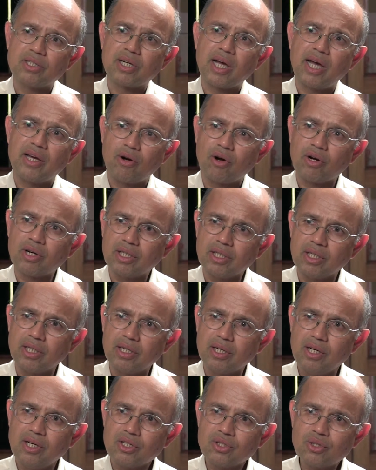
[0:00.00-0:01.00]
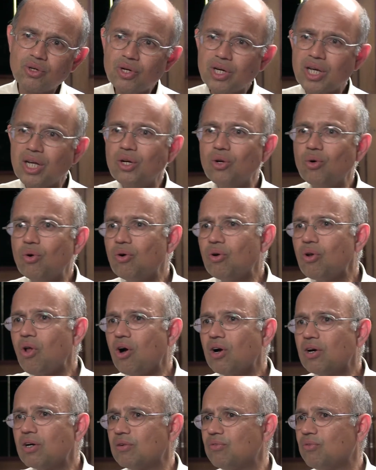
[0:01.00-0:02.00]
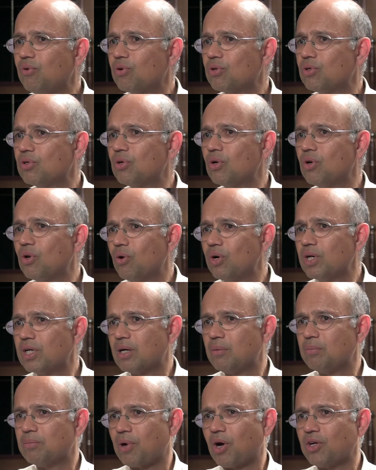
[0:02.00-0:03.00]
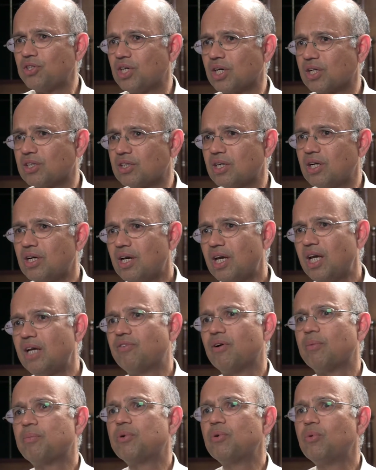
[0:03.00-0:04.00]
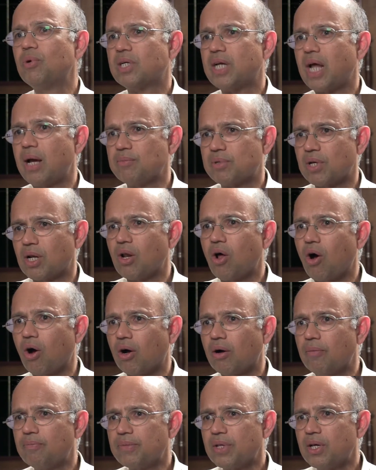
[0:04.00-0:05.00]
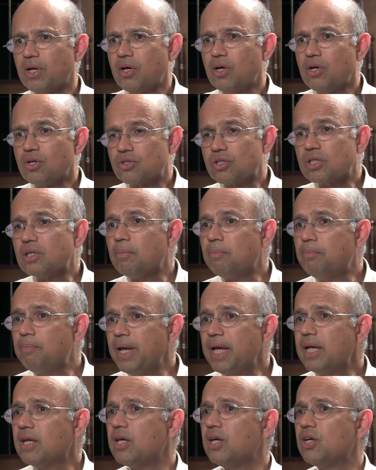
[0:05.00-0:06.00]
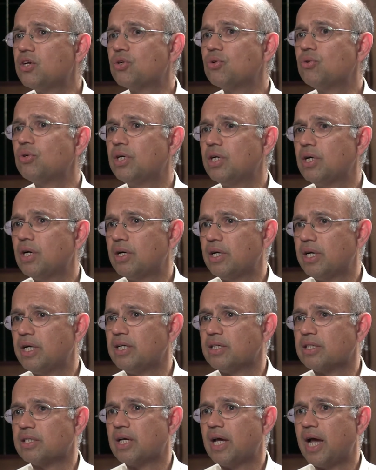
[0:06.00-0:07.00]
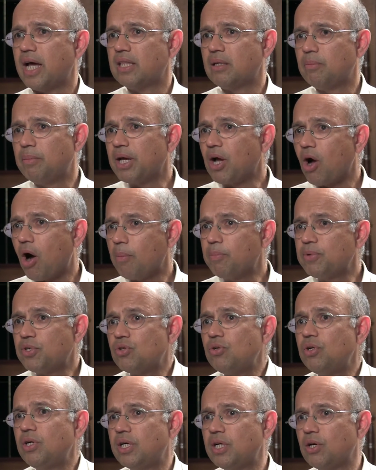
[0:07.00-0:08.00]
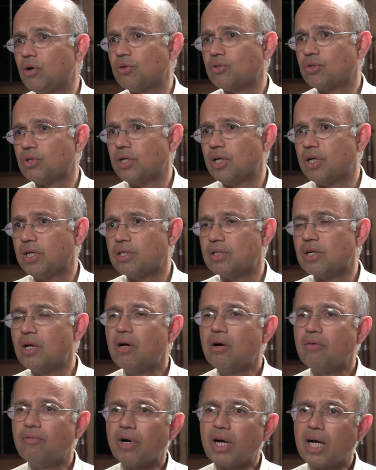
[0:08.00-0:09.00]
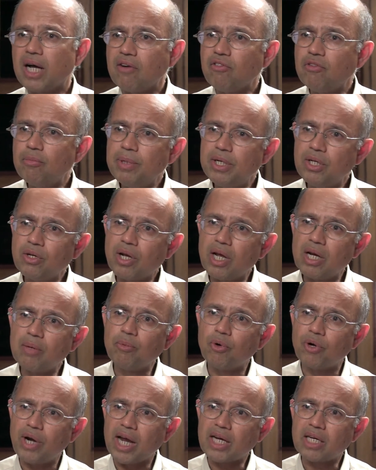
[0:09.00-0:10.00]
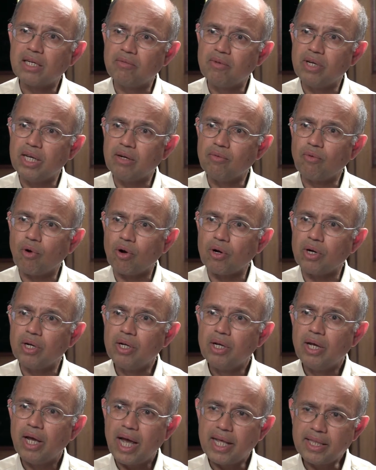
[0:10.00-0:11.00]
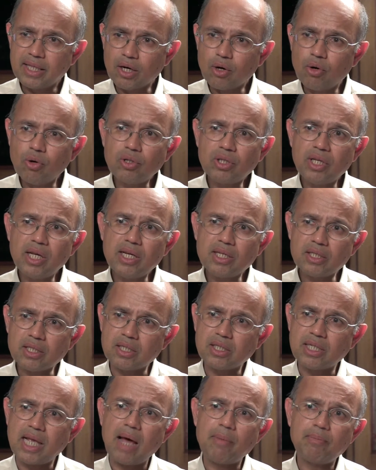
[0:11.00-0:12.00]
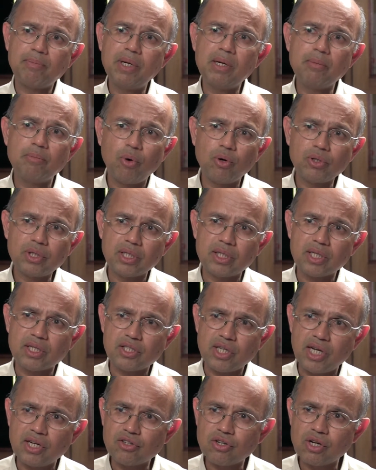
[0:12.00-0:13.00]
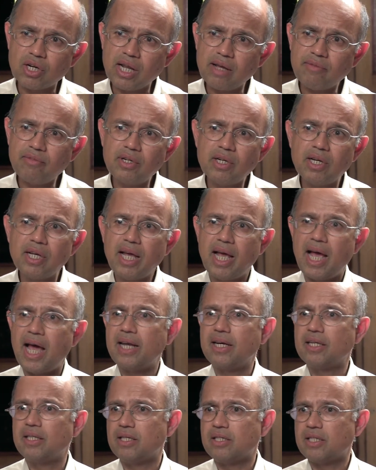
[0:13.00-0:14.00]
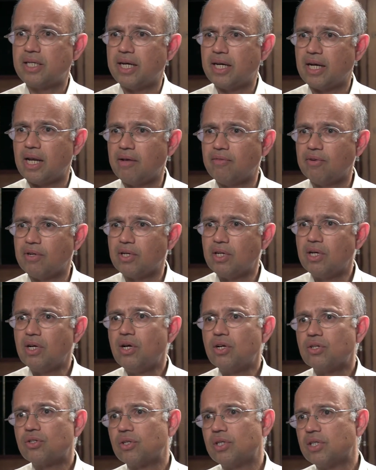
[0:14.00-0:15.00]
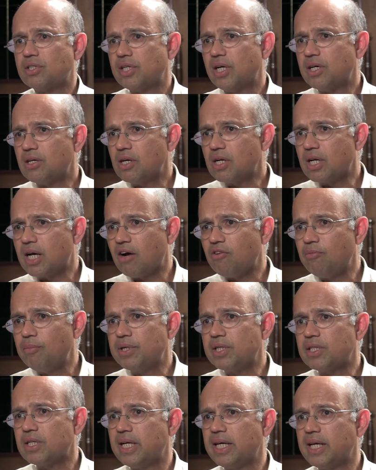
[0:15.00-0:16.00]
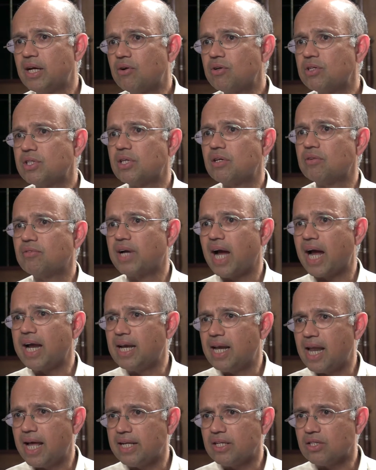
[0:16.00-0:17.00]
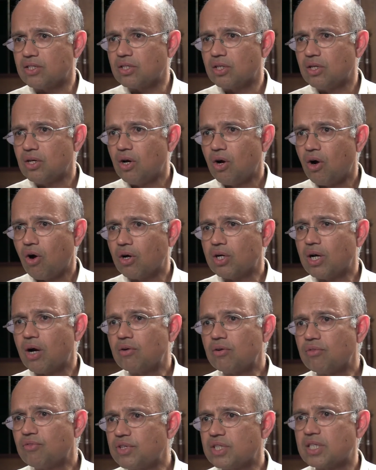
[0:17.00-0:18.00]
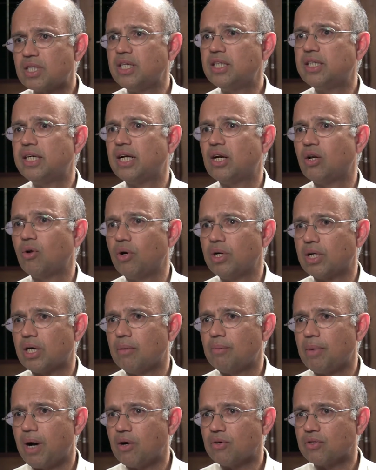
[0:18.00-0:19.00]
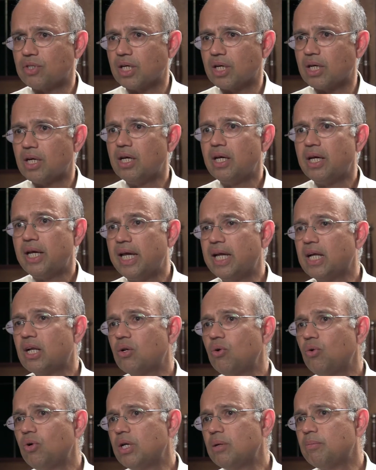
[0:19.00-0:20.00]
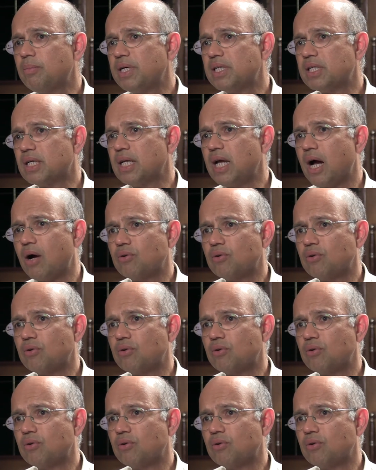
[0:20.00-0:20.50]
skyrocketed. So, you can no longer afford to do low income projects if approval times are long. So, the big issue here is, and the big opportunity also here is, for government to get more actively involved. And the good thing is, it's happening both at the central level and at the state level. Sure. So, the central government has laid out a set of guidelines on how to facilitate low income housing, including basically how